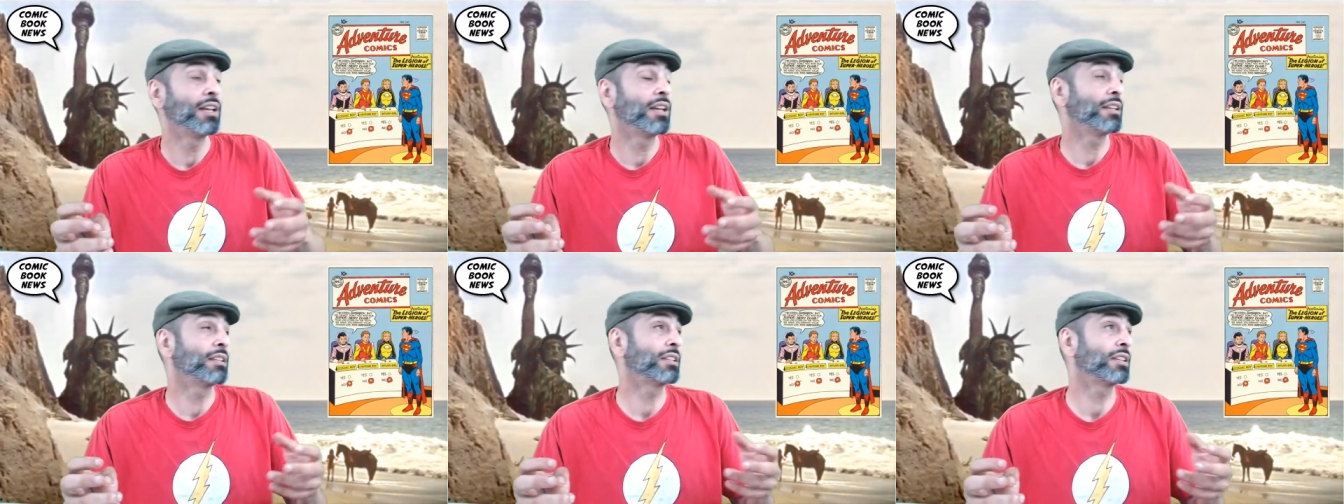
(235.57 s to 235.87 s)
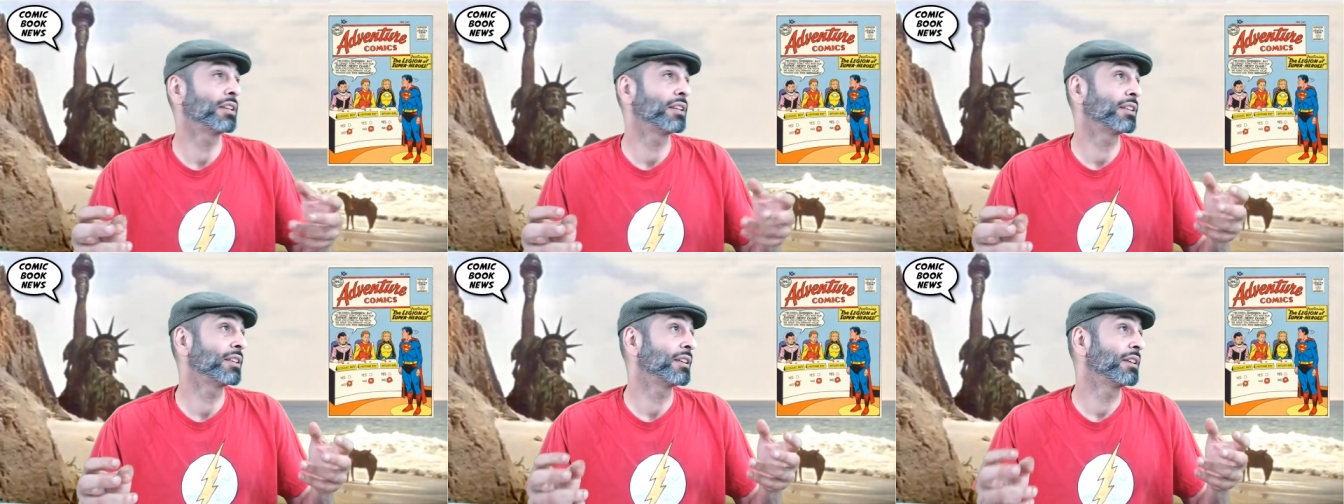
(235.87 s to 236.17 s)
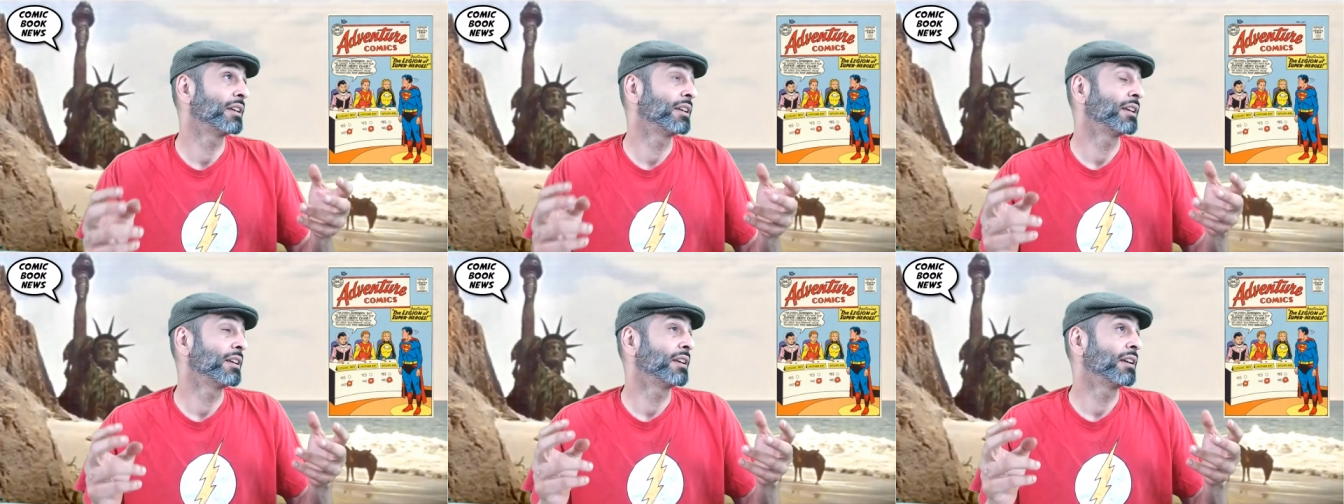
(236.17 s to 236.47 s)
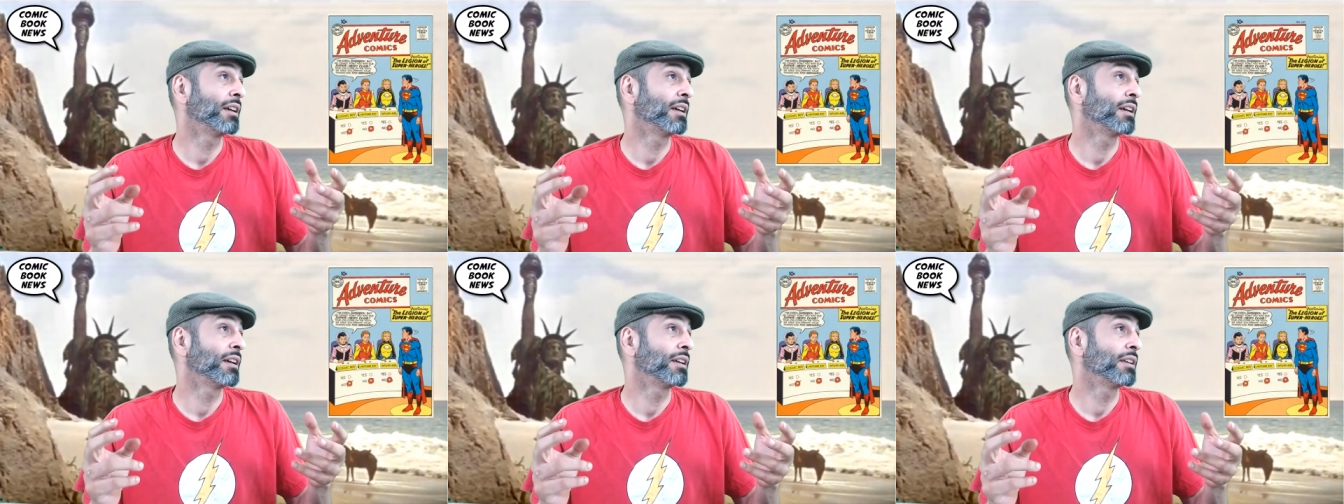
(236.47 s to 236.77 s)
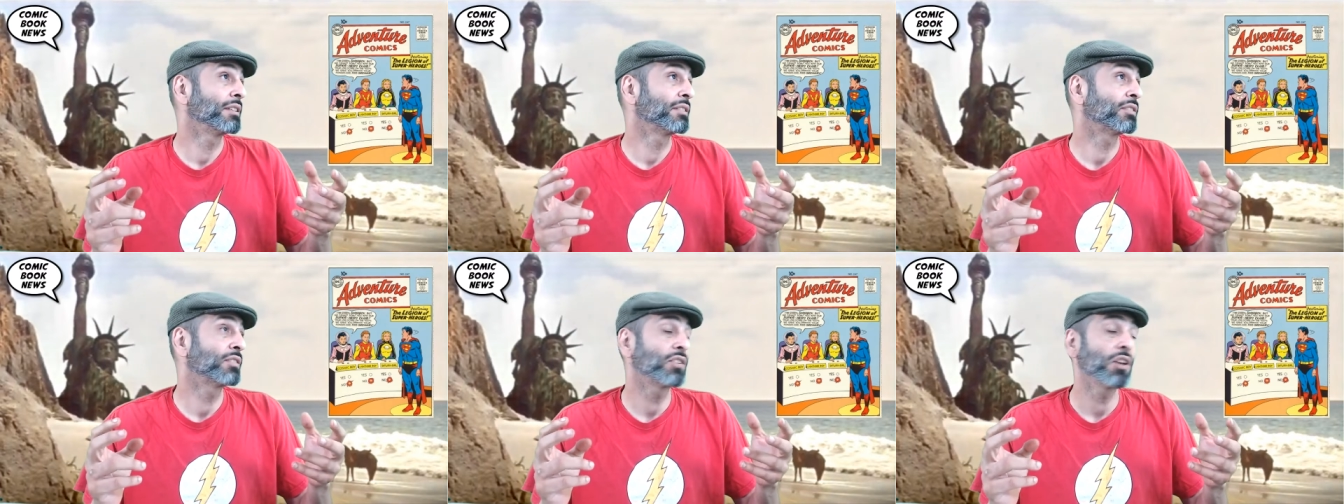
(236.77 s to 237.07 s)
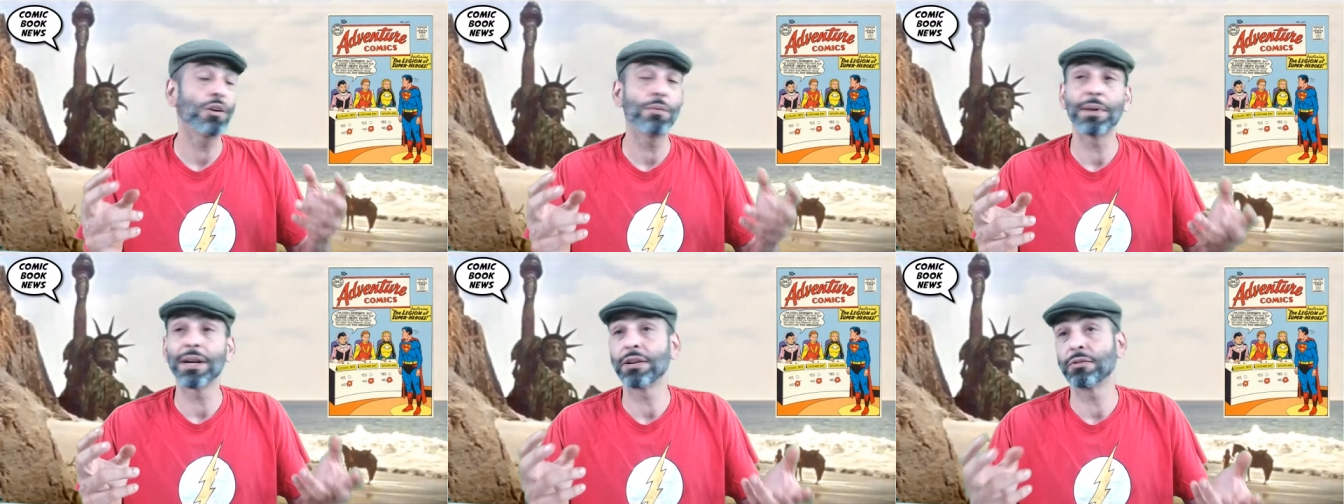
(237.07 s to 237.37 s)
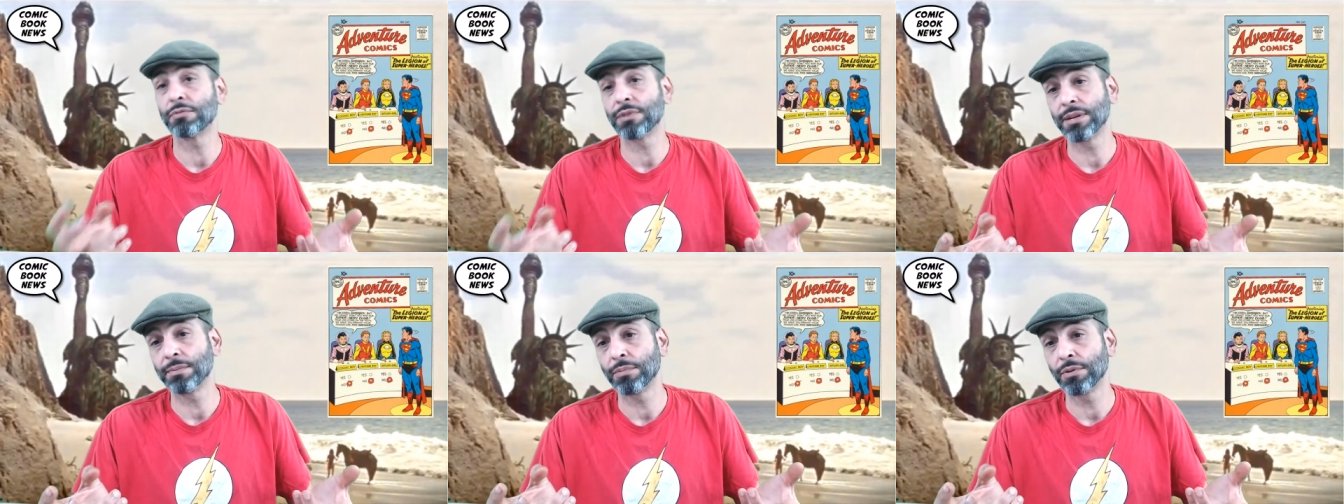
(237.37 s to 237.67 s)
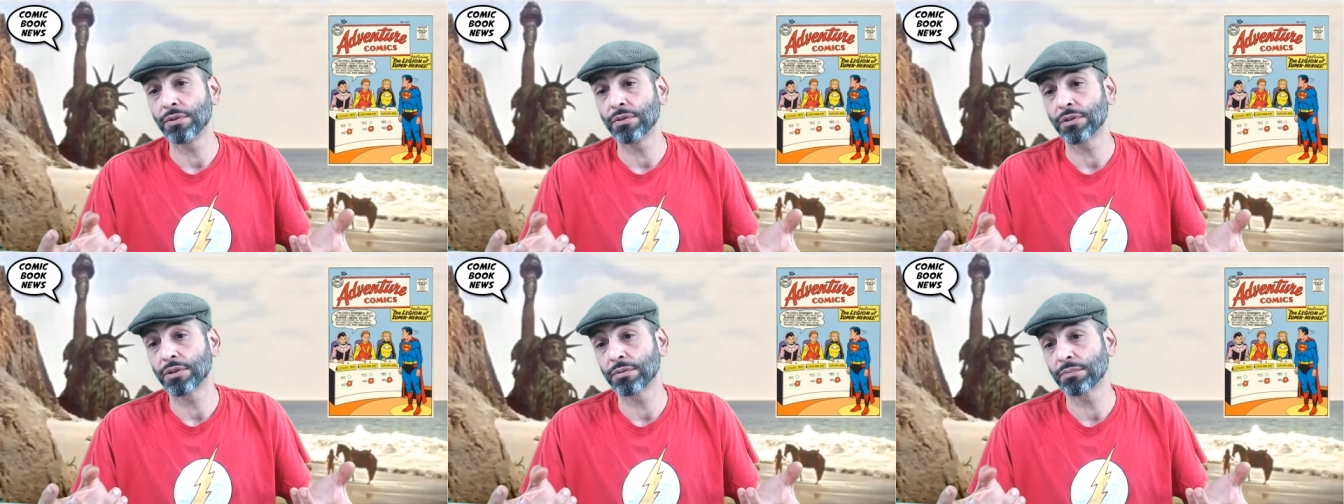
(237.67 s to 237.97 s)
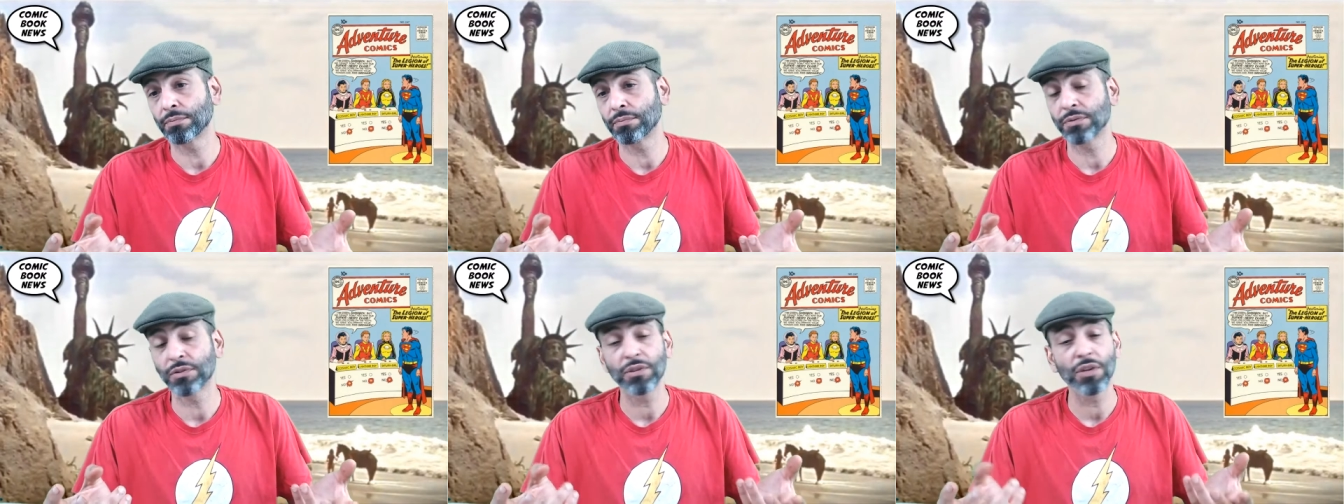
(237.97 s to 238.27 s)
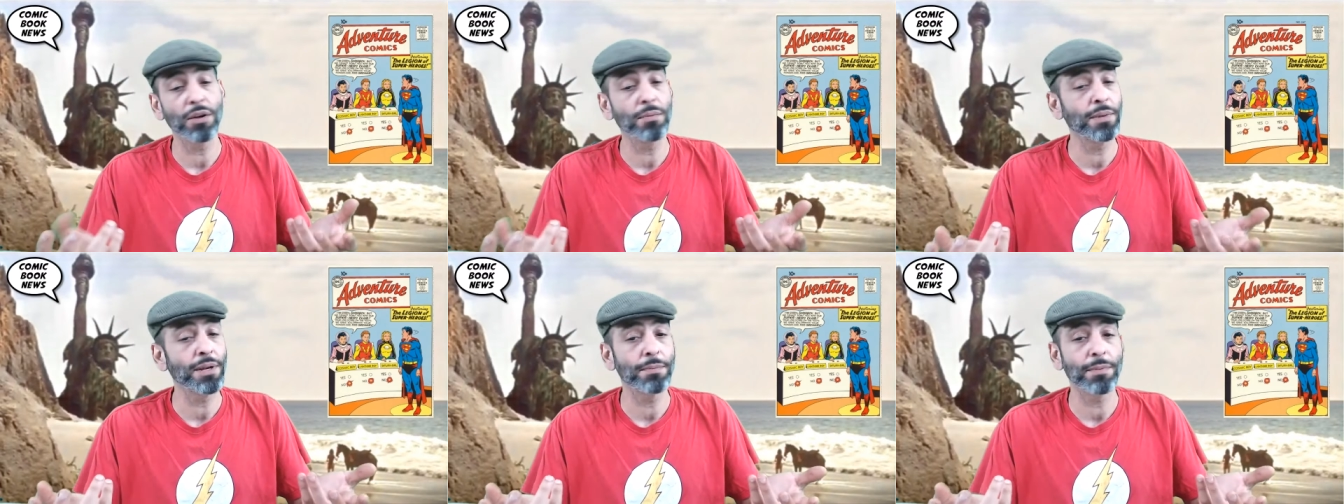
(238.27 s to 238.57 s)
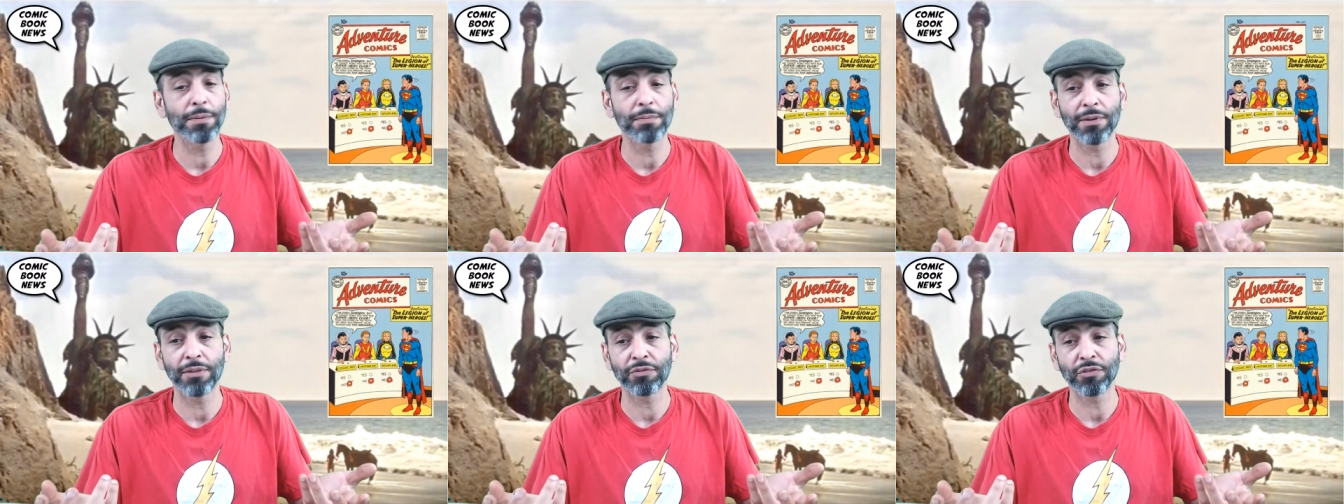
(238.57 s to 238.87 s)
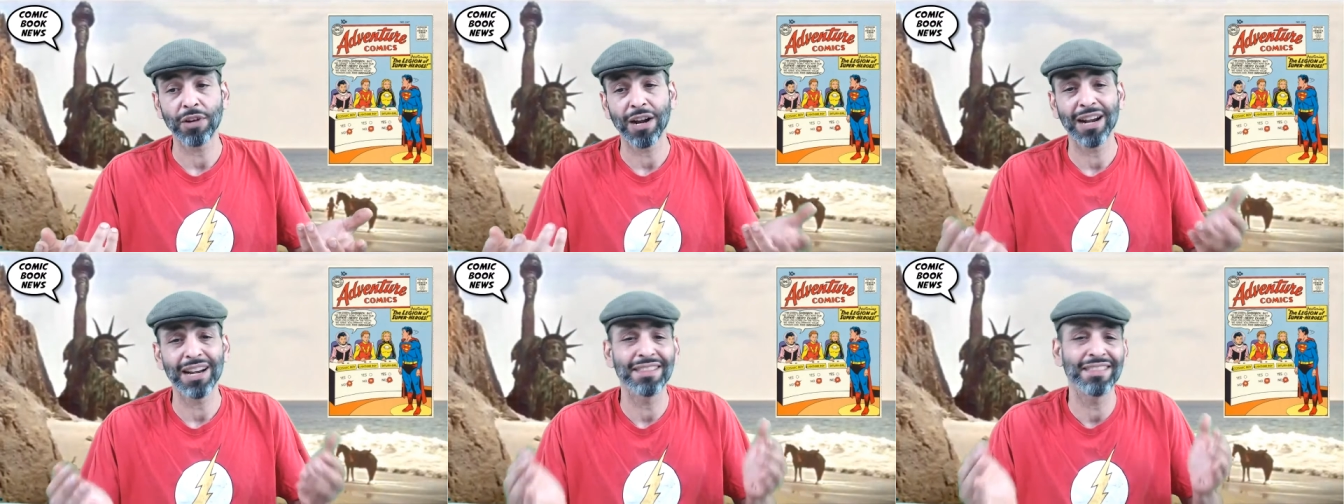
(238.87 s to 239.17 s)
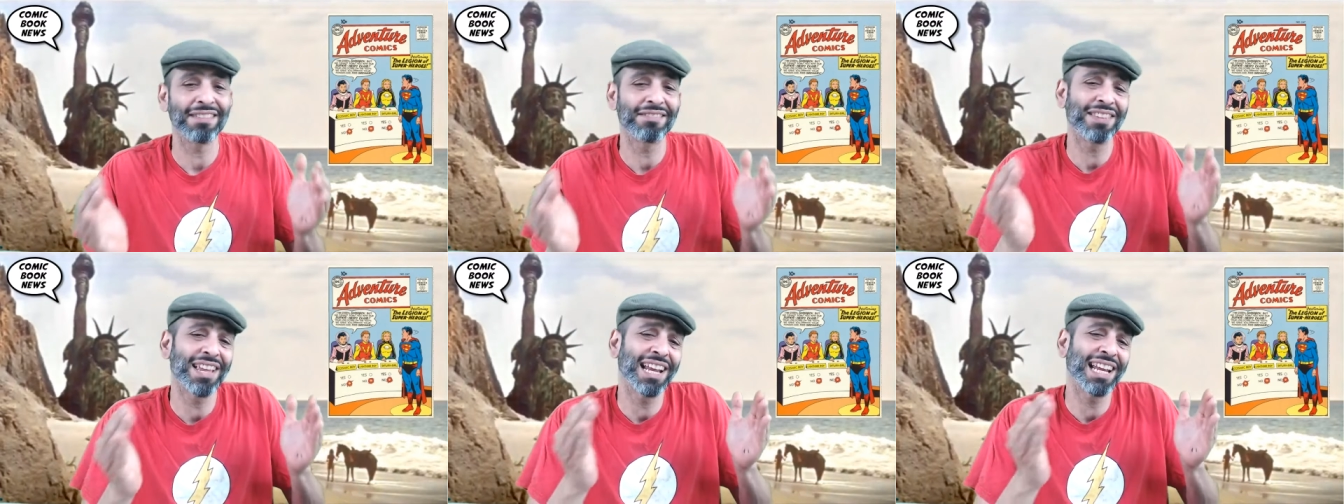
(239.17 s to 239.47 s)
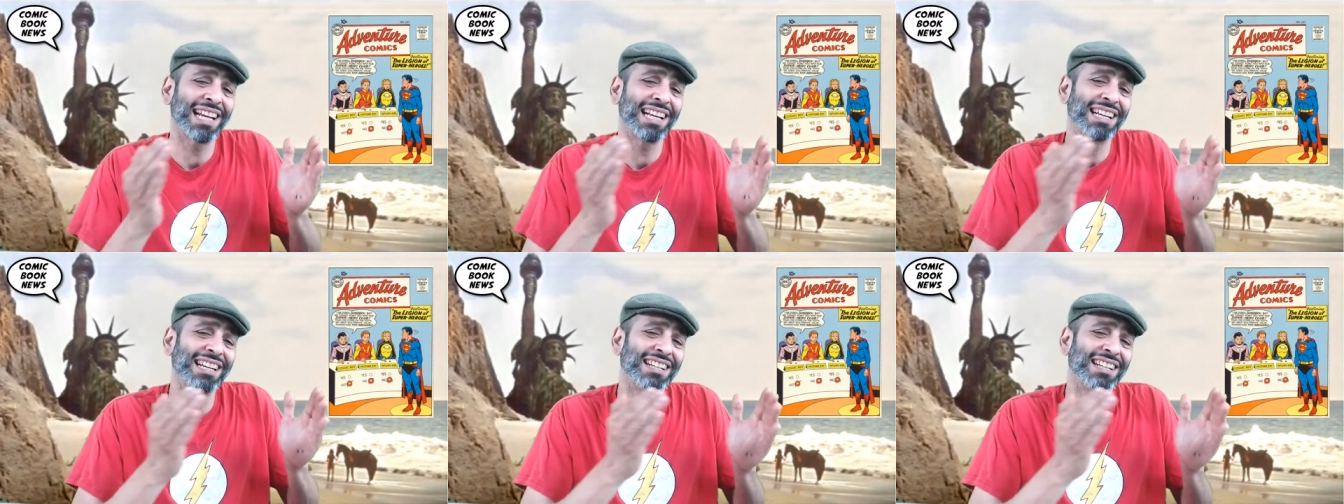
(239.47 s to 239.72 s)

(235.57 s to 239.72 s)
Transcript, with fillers: to so many reboots, so many people have tried it. They've taken it in a